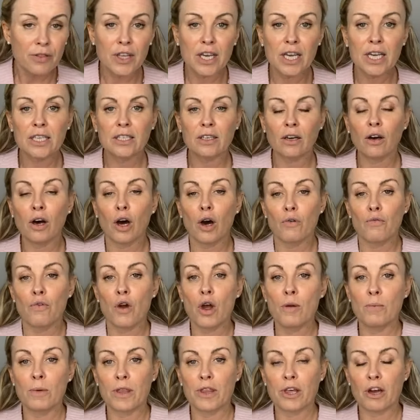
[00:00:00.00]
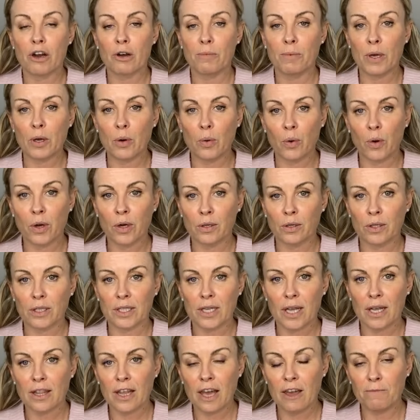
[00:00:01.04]
These are aromatherapy
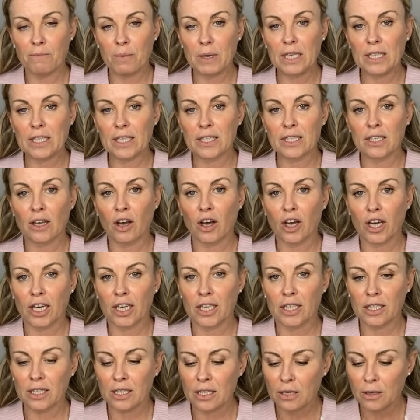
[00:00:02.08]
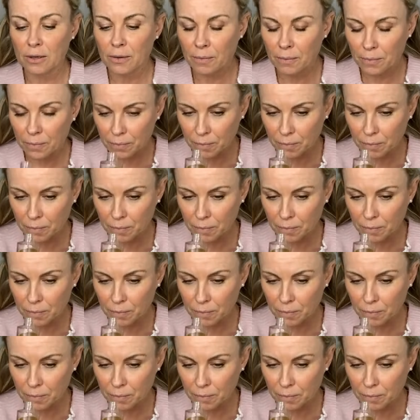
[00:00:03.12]
oils. They've been designed